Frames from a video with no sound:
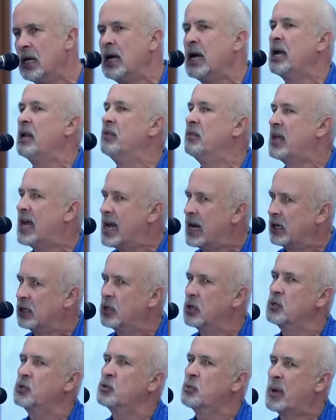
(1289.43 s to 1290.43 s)
And that
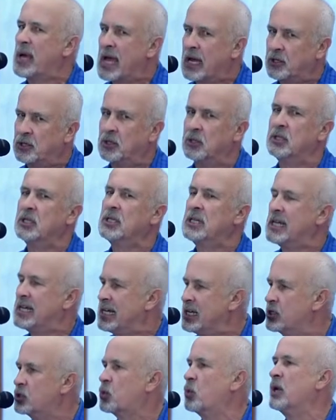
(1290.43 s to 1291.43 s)
goes back to the
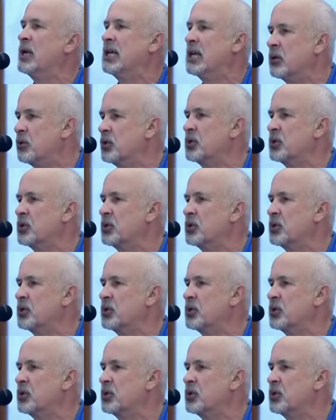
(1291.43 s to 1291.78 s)
days when it